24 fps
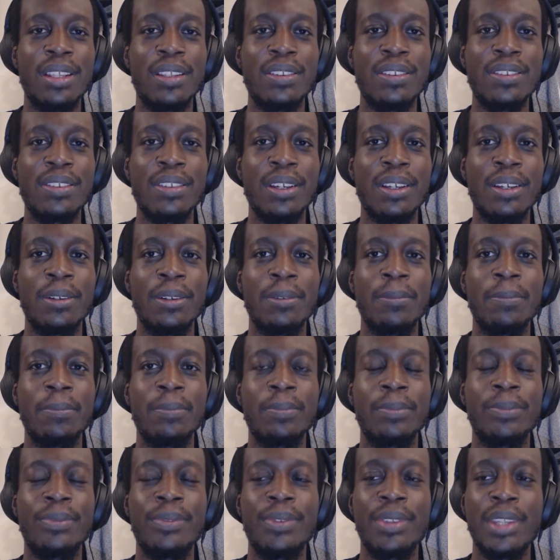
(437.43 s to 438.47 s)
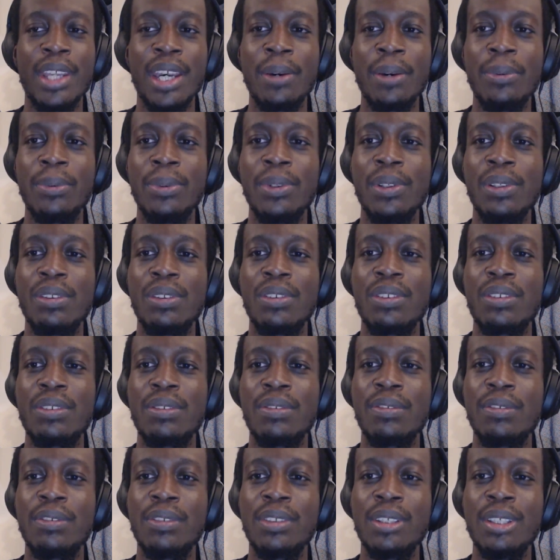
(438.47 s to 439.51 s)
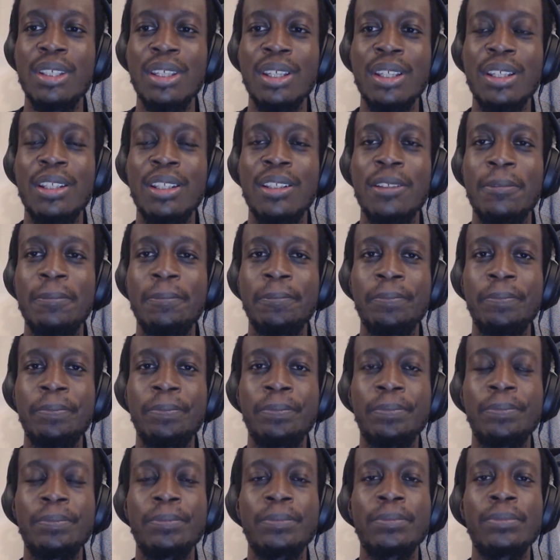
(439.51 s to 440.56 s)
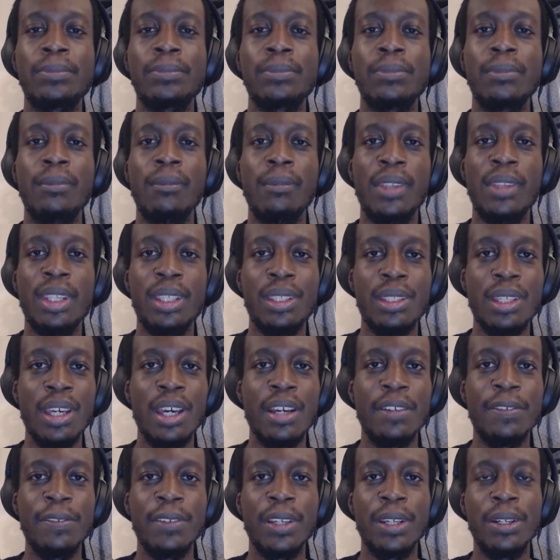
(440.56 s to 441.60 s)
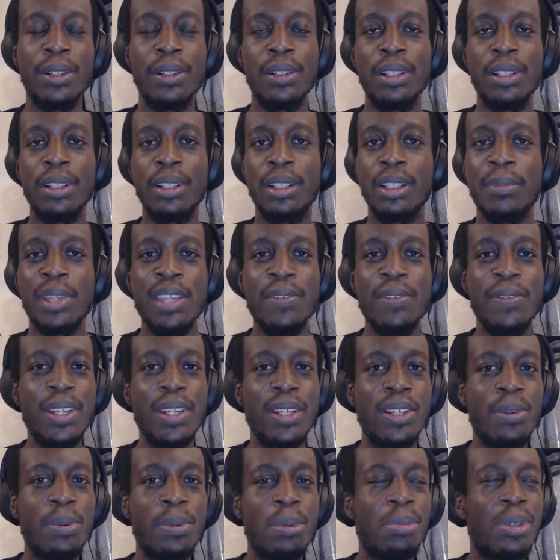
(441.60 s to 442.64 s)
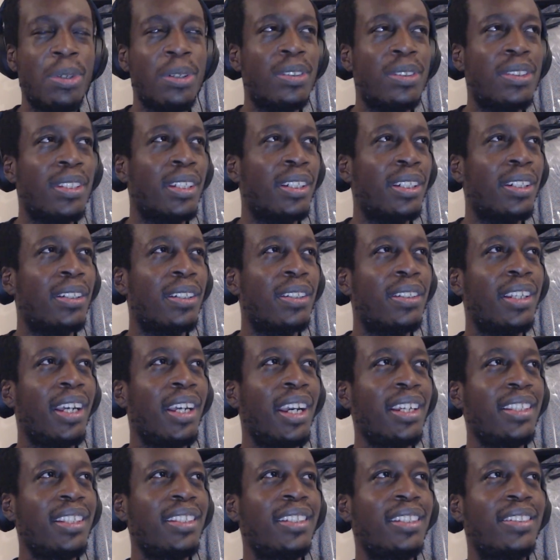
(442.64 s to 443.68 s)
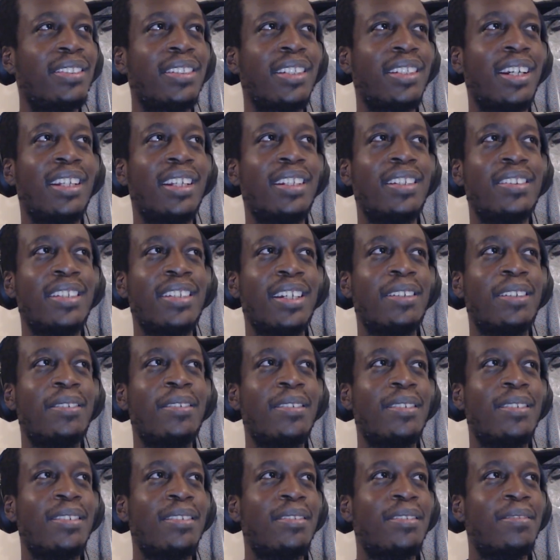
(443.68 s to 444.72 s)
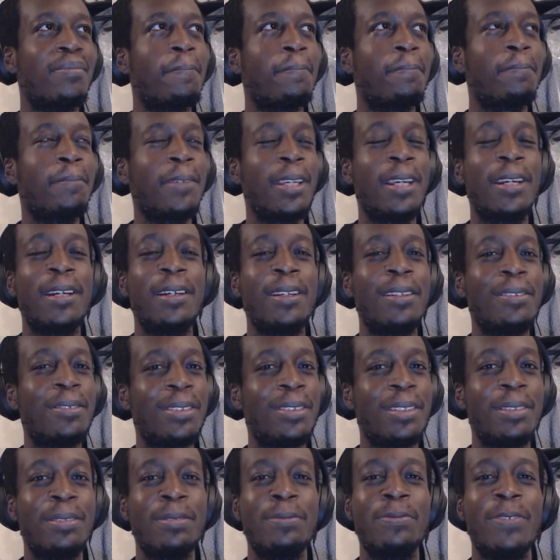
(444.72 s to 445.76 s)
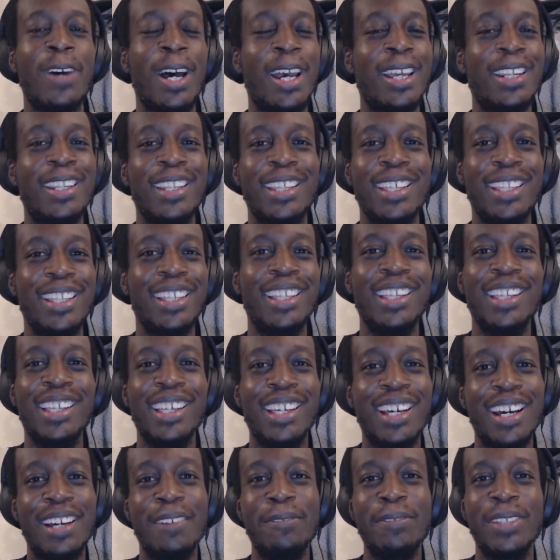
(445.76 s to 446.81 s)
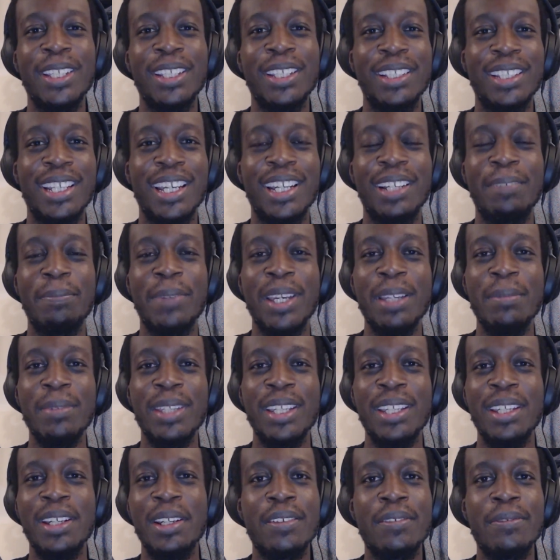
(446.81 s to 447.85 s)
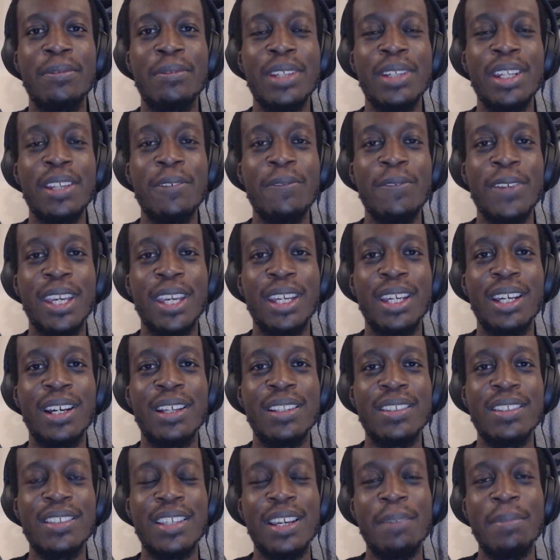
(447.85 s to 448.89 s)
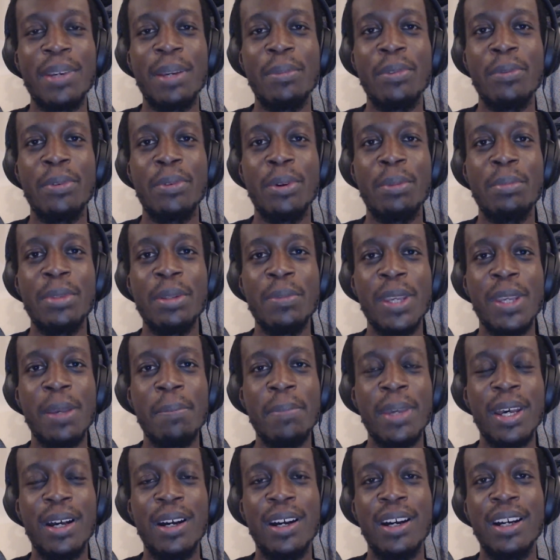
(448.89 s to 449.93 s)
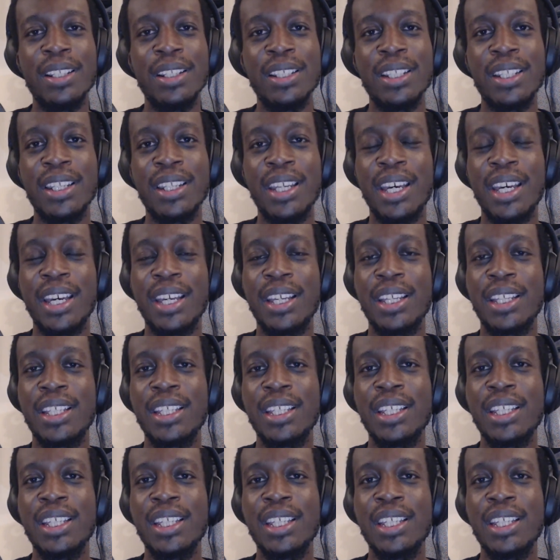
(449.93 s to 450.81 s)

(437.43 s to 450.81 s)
So that was good, I feel. Even in Kumamoto, the accent just kind of sounds, it was fine. I think like maybe really thick Kansai Ben will probably be a bit harder than that.